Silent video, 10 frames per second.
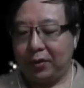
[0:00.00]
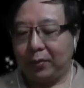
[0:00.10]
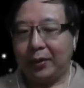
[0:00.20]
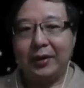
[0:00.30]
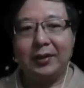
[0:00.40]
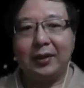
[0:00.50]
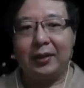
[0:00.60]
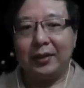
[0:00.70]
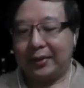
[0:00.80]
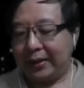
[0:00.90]
Whereas
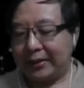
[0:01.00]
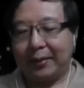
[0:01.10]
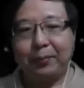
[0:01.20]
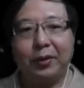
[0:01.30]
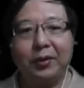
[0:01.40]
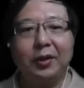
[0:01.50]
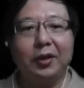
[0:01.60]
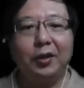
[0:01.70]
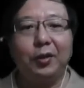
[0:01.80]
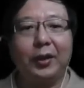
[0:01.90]
in this example,
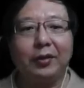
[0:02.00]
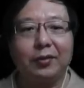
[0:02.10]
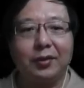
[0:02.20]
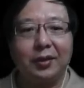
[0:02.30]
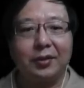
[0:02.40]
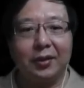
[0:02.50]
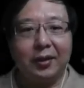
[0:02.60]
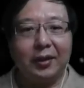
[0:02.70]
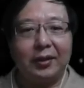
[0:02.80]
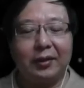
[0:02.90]
you had to search
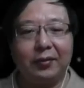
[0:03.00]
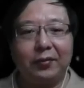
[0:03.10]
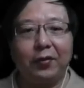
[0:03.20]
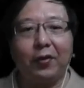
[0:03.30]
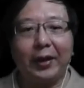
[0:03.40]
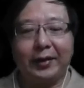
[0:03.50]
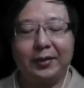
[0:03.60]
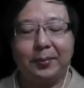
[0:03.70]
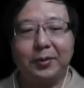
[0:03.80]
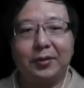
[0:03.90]
4
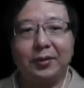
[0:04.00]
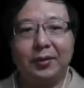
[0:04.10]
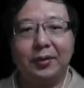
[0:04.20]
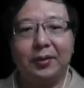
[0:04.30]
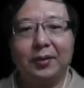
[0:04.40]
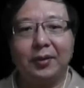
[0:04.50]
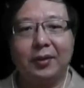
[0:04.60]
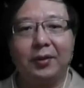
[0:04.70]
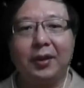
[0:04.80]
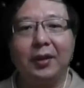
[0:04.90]
items.
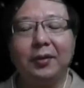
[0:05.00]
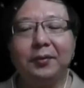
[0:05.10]
Okay?